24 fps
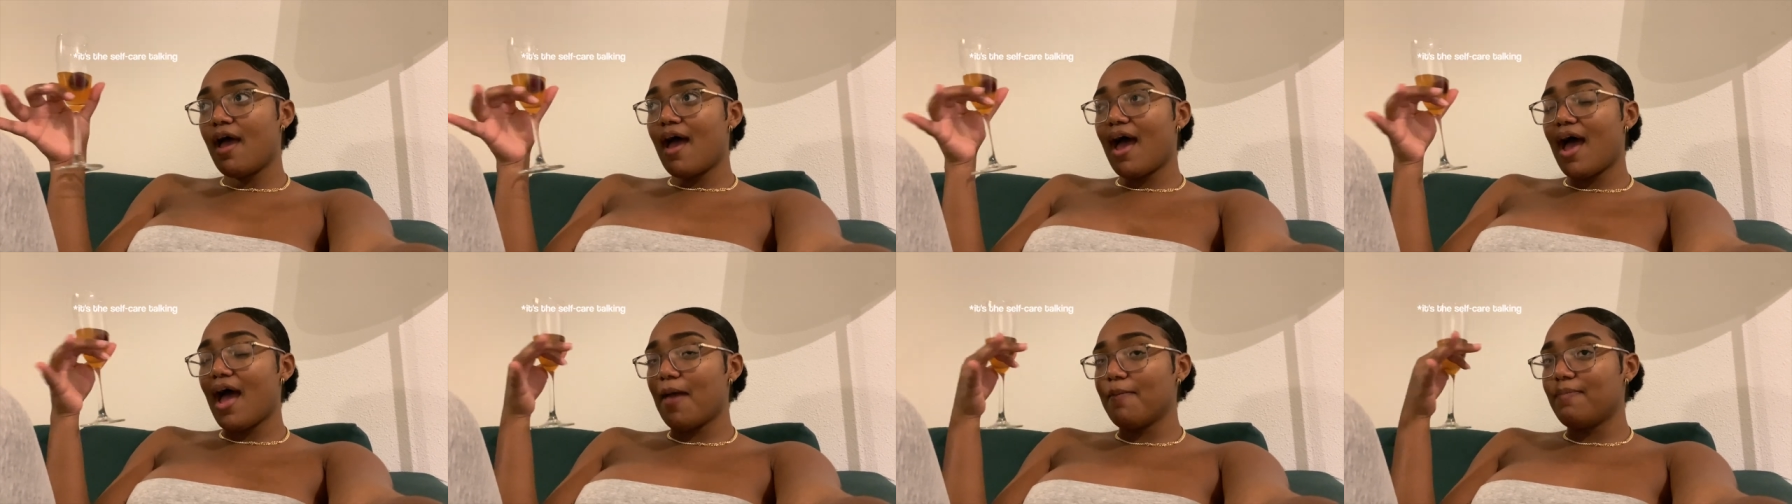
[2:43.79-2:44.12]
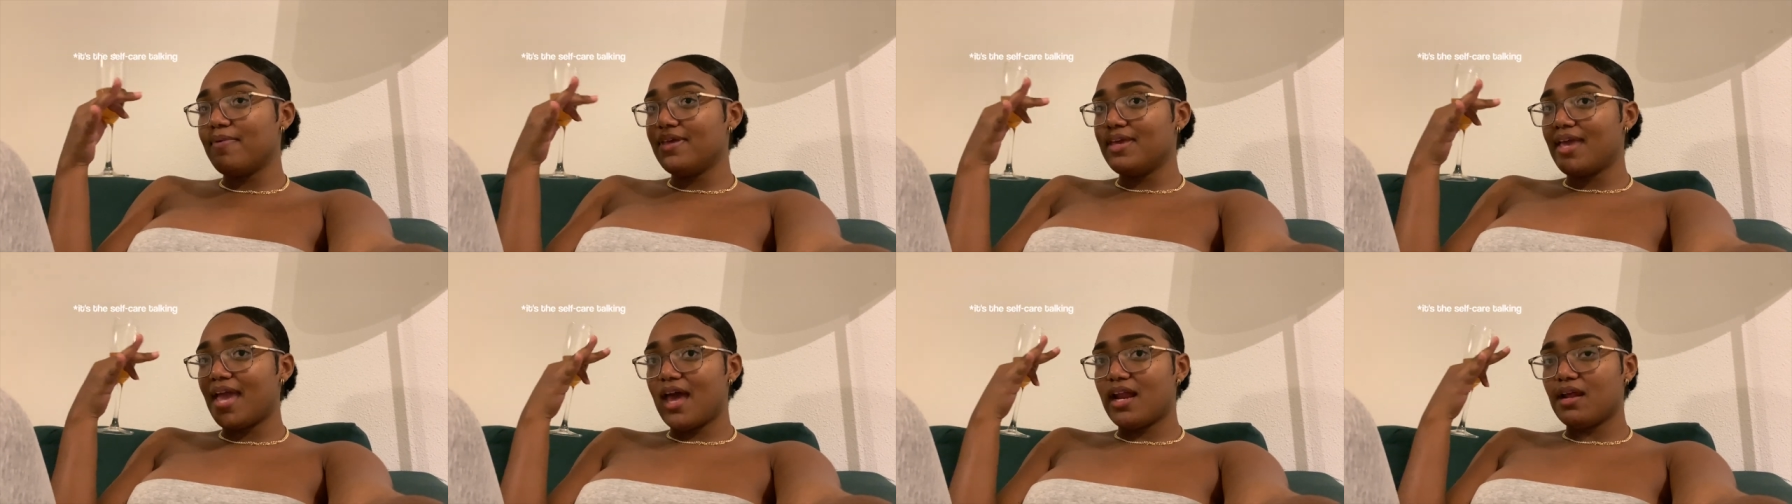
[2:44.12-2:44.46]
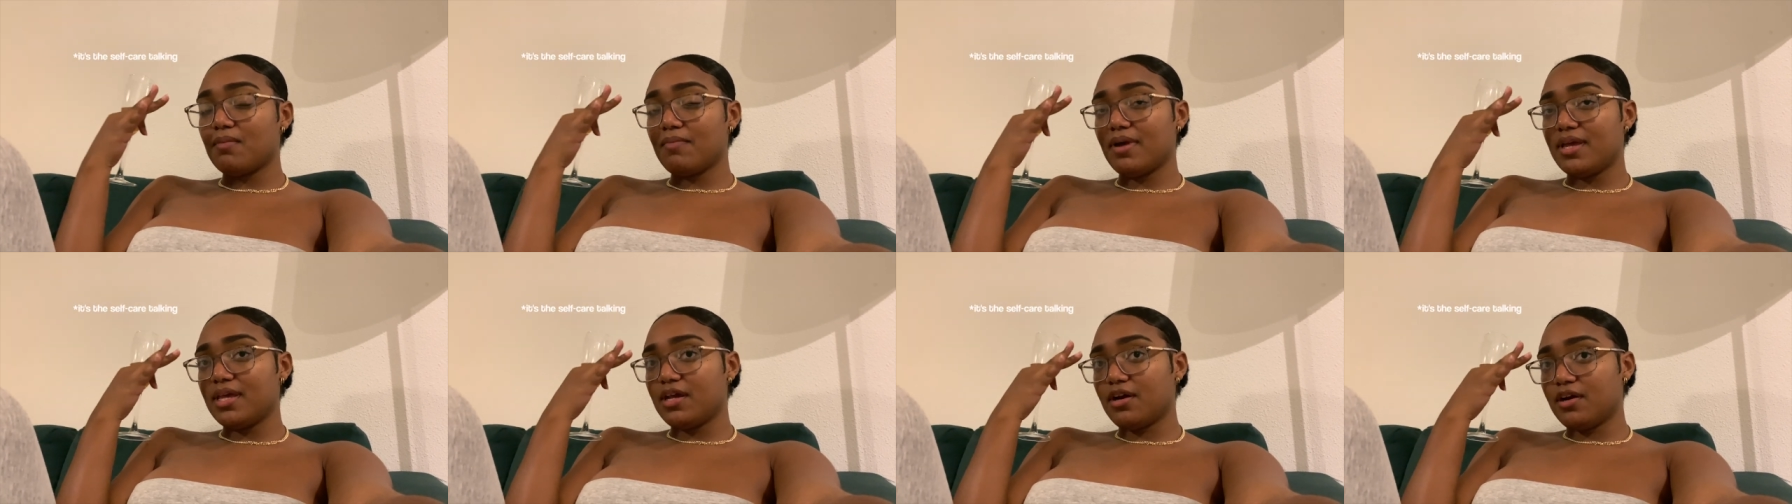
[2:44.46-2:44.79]
i've been
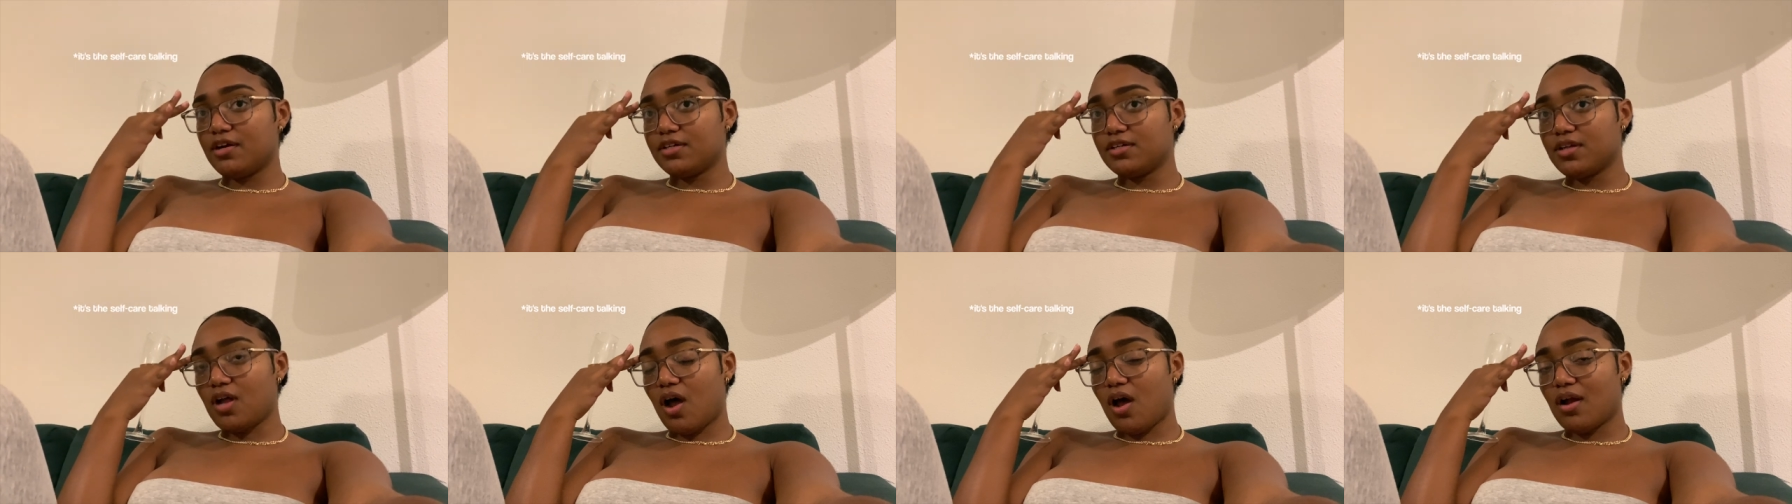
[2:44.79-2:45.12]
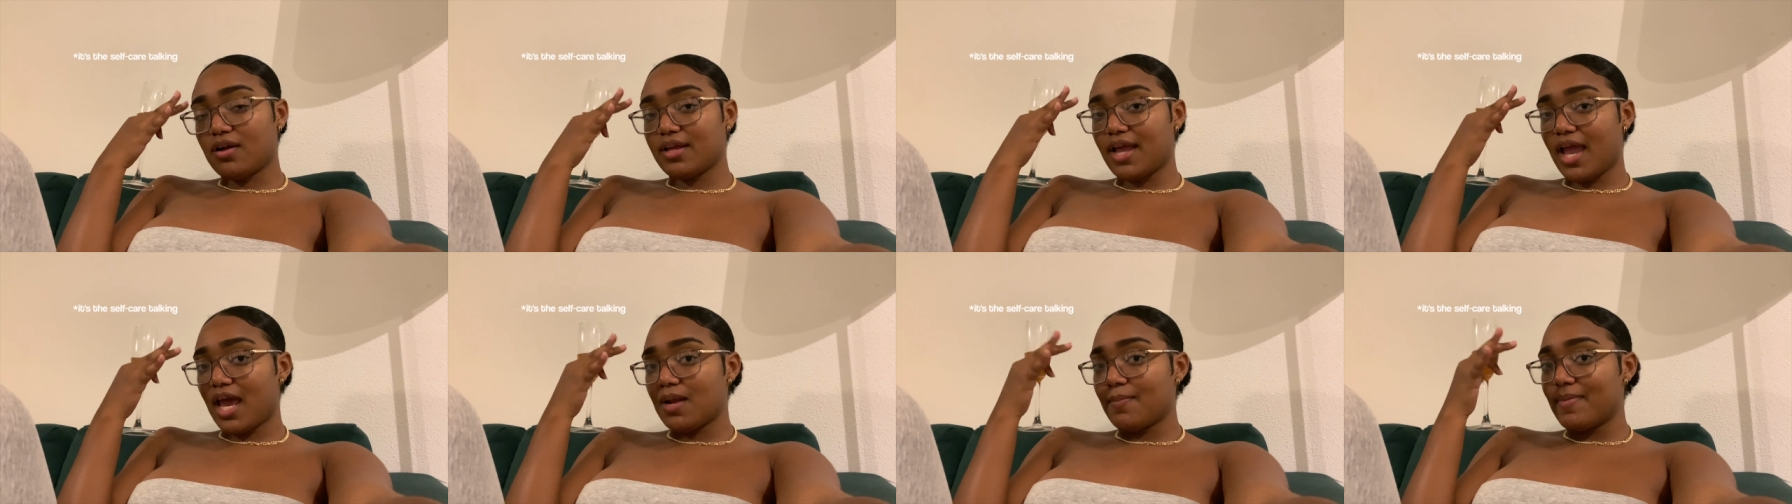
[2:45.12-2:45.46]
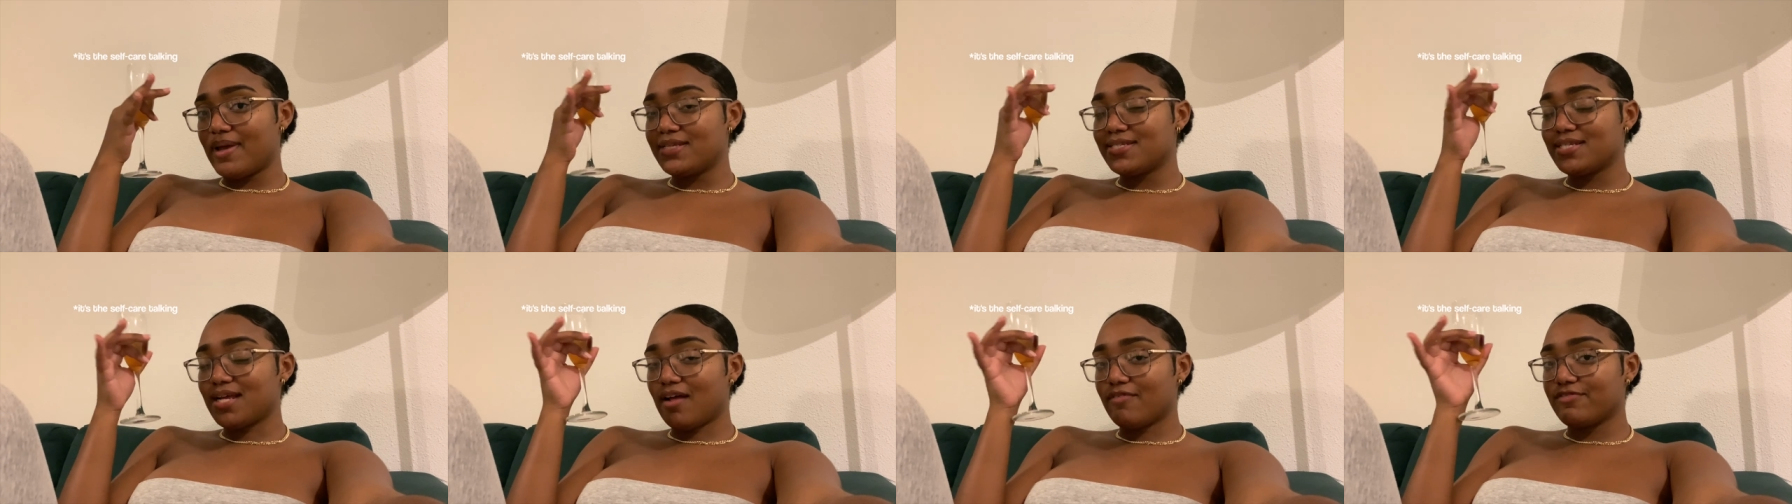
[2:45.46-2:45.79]
getting my hair done getting
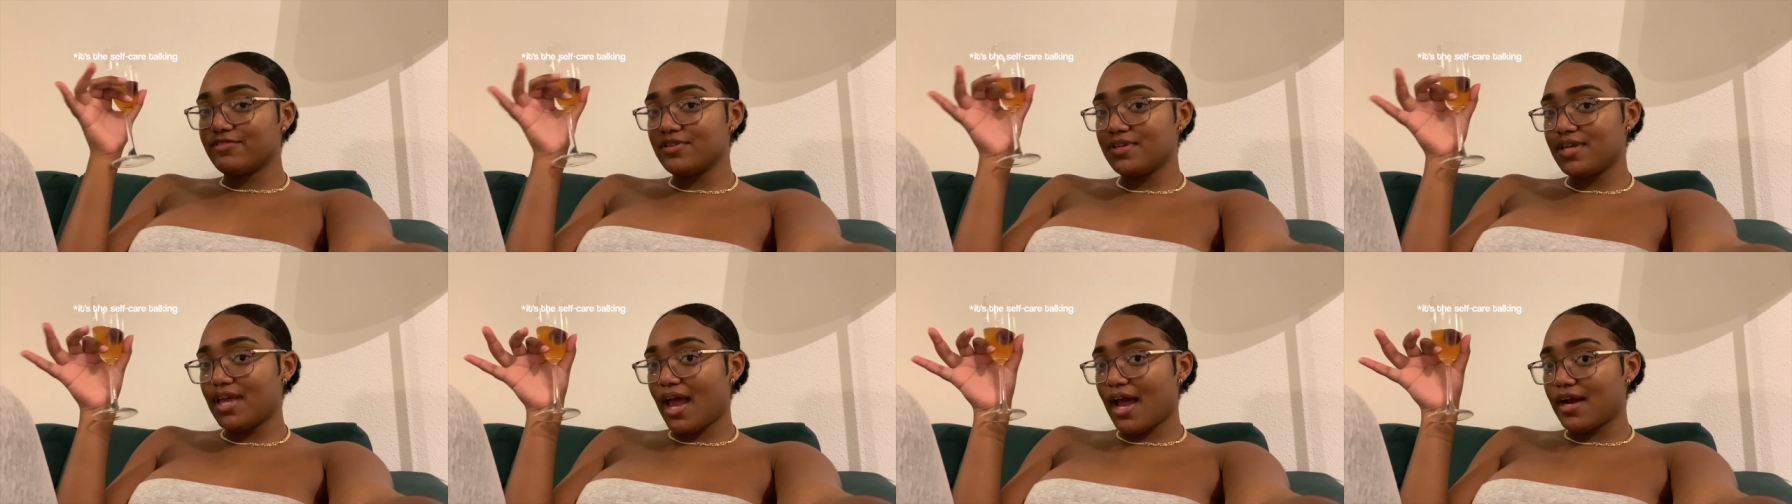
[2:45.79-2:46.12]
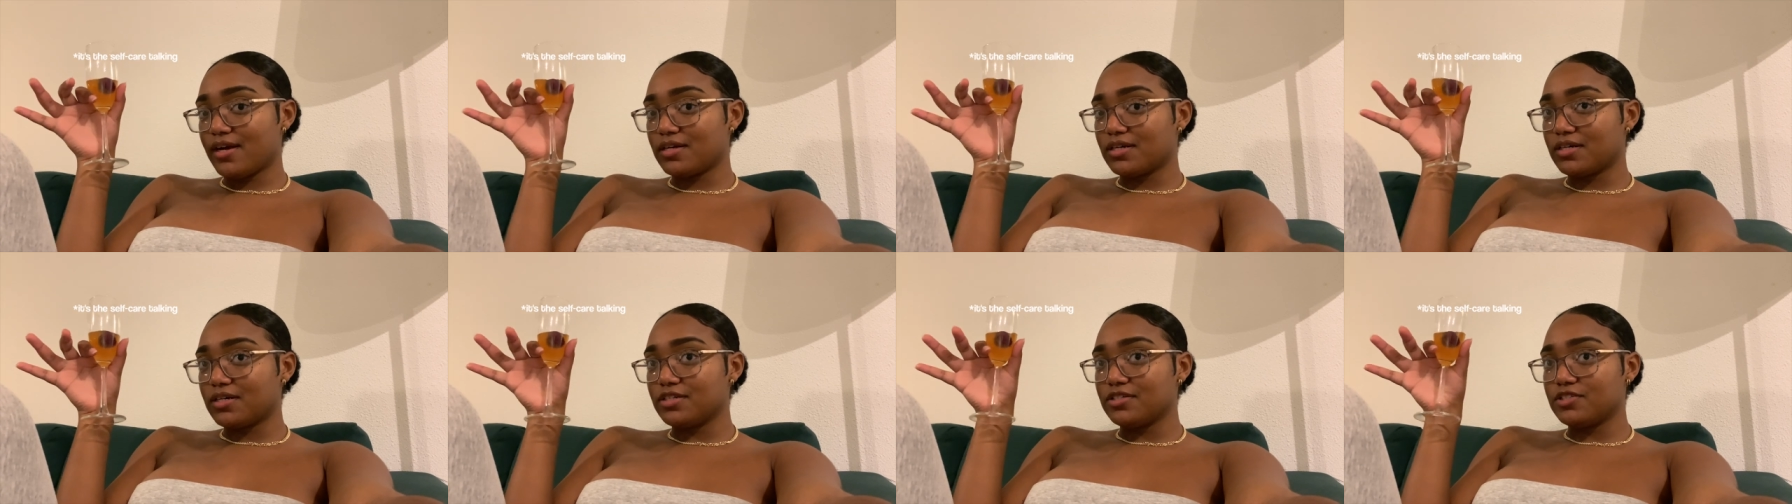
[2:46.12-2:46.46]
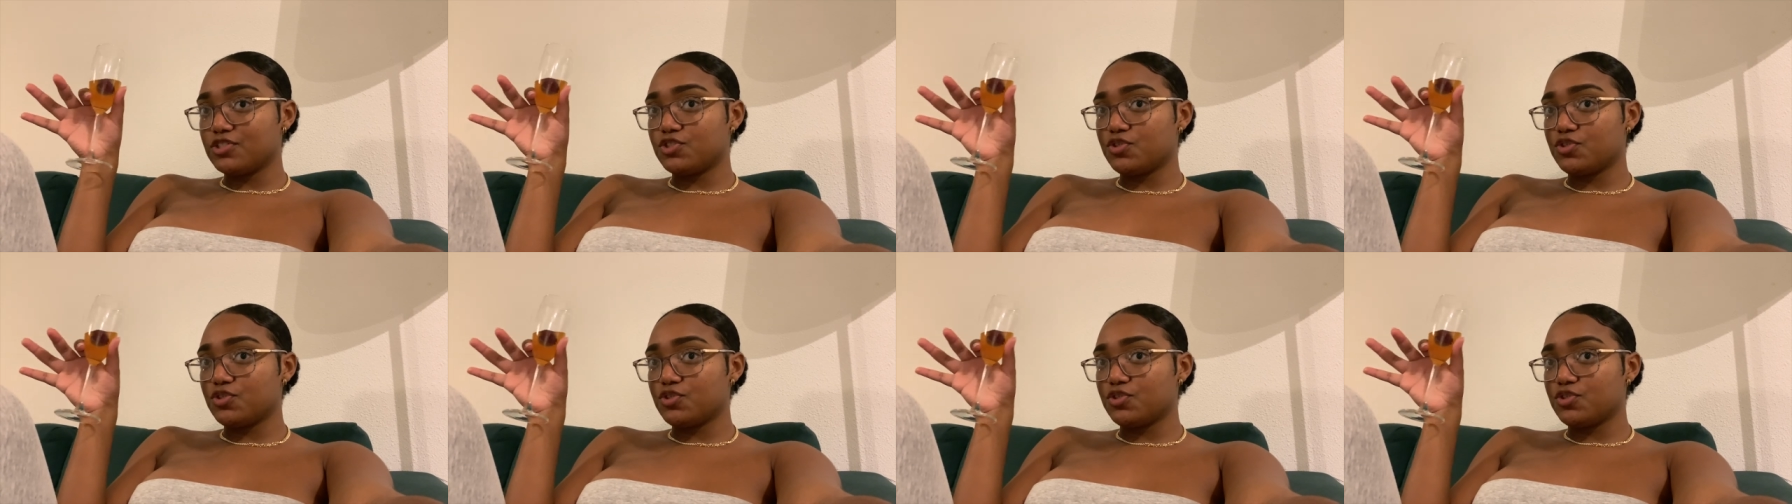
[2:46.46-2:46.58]
myself together